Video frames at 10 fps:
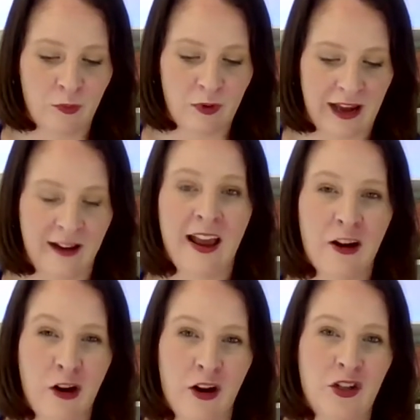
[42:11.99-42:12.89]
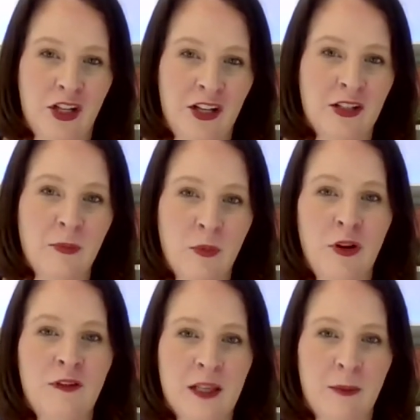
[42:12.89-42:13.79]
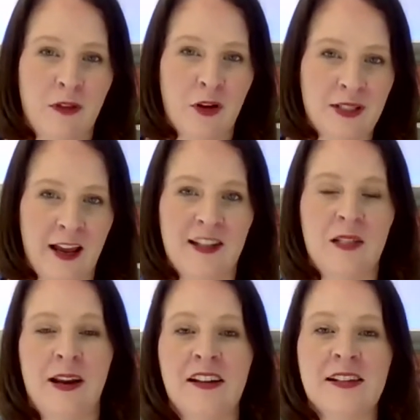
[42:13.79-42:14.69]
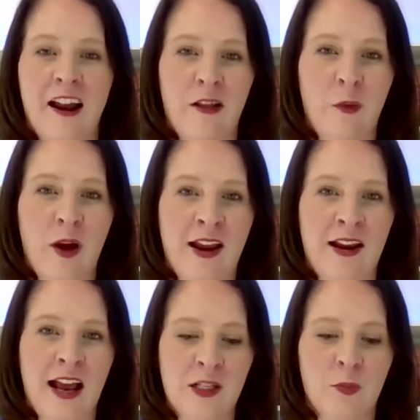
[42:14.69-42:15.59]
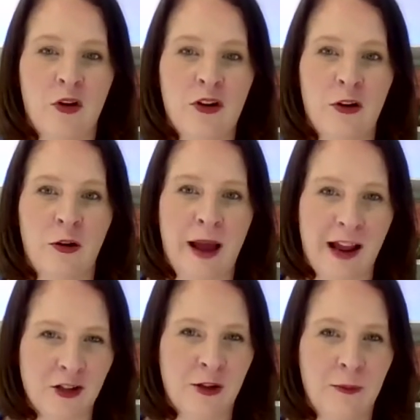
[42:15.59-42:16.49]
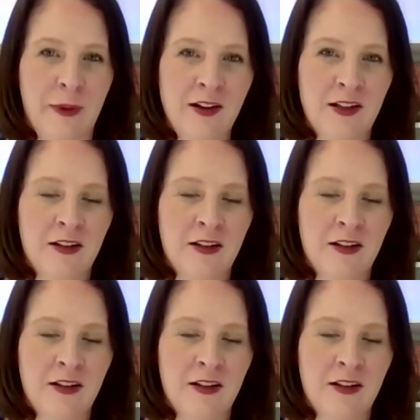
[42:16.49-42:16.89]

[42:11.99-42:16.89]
getting that coaching to move some of those aspects out of the way has brought your passion back.